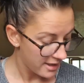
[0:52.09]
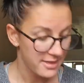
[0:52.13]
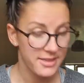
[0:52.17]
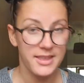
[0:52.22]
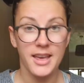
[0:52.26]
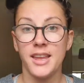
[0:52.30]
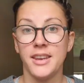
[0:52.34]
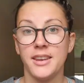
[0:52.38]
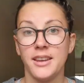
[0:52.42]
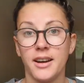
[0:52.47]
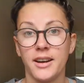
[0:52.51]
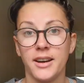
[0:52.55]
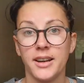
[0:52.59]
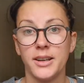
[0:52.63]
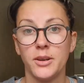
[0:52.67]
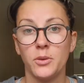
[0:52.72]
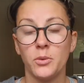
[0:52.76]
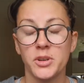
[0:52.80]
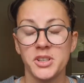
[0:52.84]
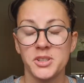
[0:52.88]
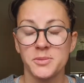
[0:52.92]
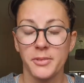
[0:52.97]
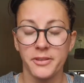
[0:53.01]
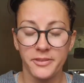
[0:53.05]
Then I
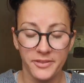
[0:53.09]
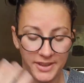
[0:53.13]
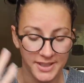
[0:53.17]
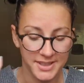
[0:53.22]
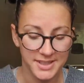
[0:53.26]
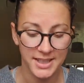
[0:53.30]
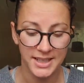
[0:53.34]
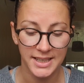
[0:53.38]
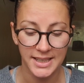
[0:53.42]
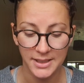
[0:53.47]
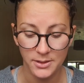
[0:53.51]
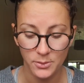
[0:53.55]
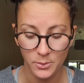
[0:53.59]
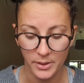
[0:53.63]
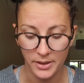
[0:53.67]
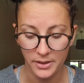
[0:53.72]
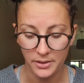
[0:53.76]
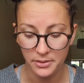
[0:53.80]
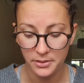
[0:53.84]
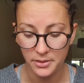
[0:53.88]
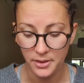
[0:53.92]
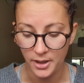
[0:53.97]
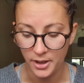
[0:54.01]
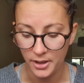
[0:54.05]
wash my face clean
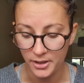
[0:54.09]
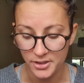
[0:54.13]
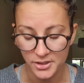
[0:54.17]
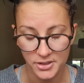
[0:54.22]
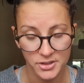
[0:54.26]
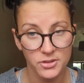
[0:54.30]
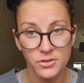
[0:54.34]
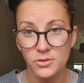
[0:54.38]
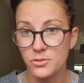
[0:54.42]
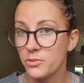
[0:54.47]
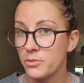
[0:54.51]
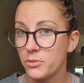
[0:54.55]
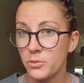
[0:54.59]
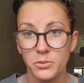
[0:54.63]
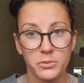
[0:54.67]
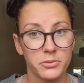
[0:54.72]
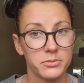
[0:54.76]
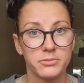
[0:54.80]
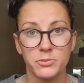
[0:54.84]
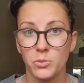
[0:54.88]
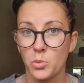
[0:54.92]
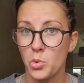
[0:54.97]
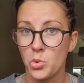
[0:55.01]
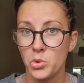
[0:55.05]
with just
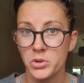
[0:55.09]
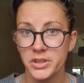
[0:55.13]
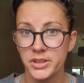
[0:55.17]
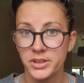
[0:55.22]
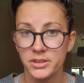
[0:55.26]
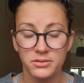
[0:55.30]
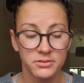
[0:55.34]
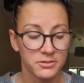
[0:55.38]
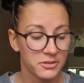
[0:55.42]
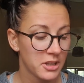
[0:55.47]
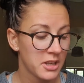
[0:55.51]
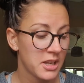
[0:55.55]
water.